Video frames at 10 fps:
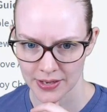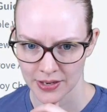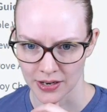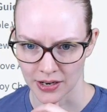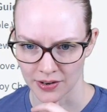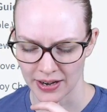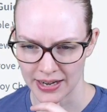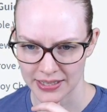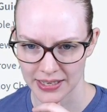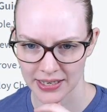All
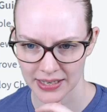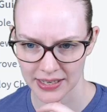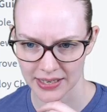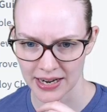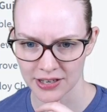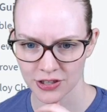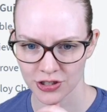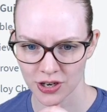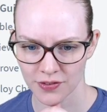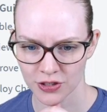right, connect your
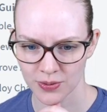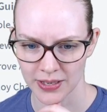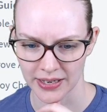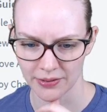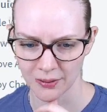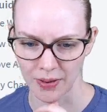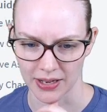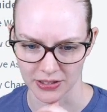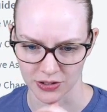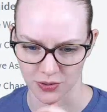server to a Git
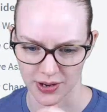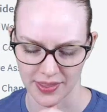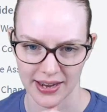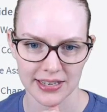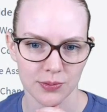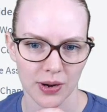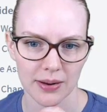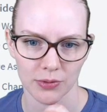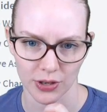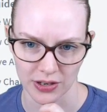repository. That is what
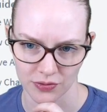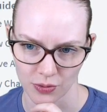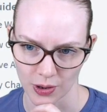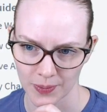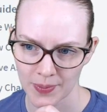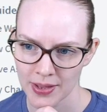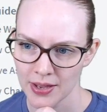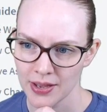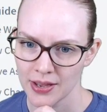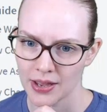I'm looking for.
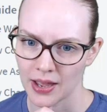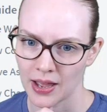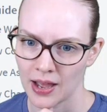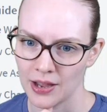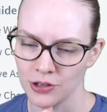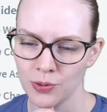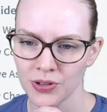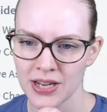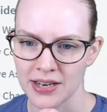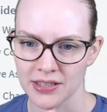You will
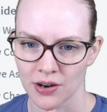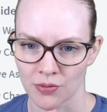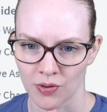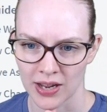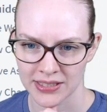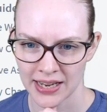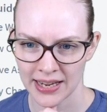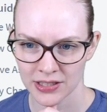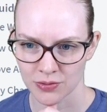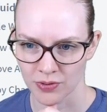need a Rasa
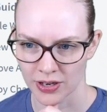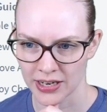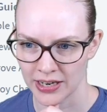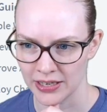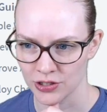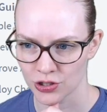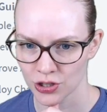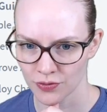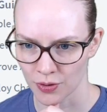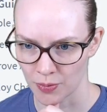X running in
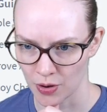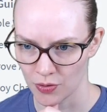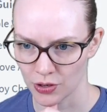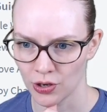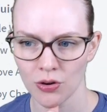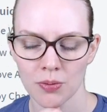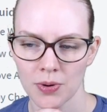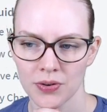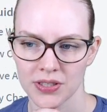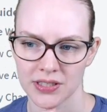server mode. Local
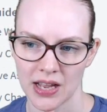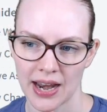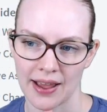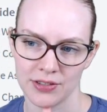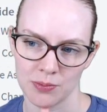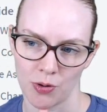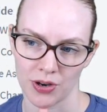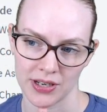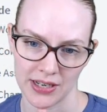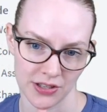mode does not have
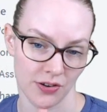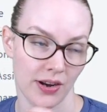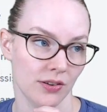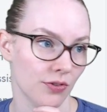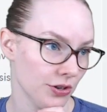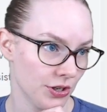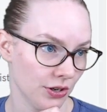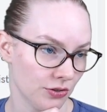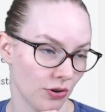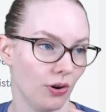supported integrated version
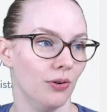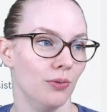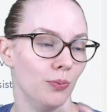control.